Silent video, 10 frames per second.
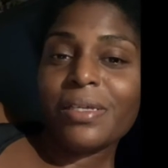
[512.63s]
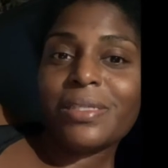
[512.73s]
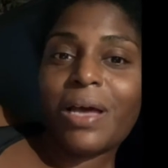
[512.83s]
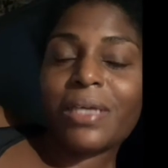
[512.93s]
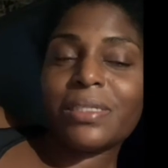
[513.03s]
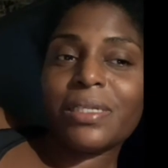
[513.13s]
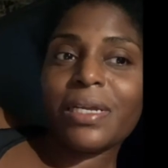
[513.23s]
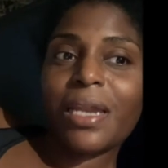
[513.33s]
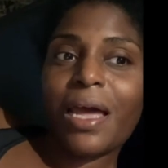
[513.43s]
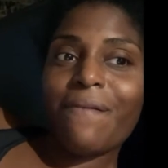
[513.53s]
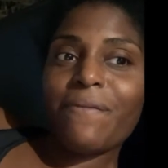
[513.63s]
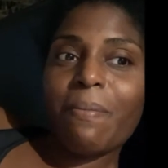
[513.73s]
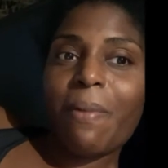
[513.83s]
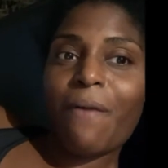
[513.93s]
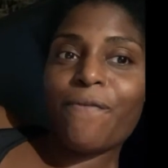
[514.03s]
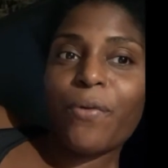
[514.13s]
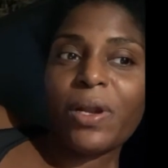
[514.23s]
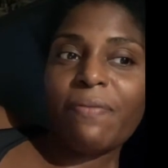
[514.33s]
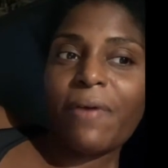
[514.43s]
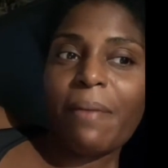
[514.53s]
So I stood in line for about
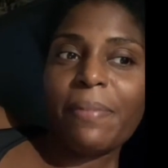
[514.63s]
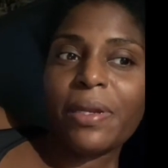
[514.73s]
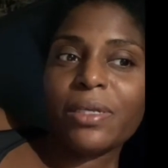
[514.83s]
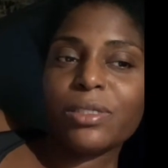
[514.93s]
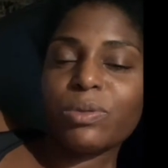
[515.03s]
45 minutes,